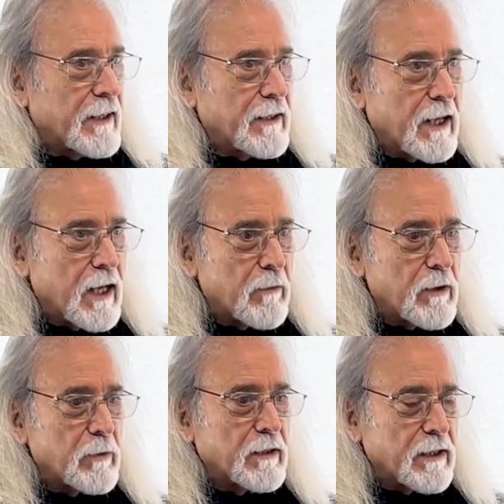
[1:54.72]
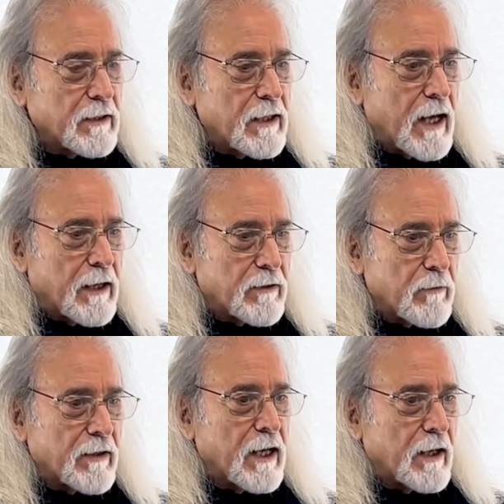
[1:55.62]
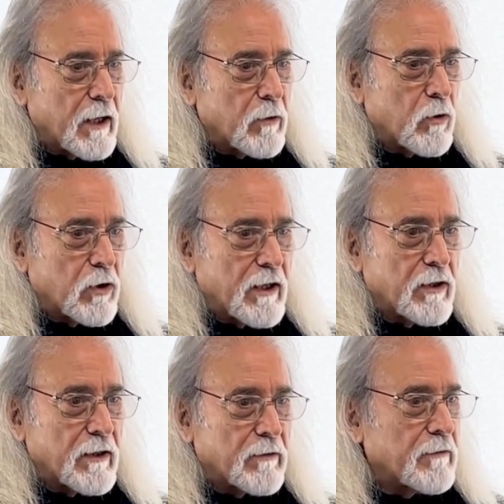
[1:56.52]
And then I remember that the guy from Taller de Musics,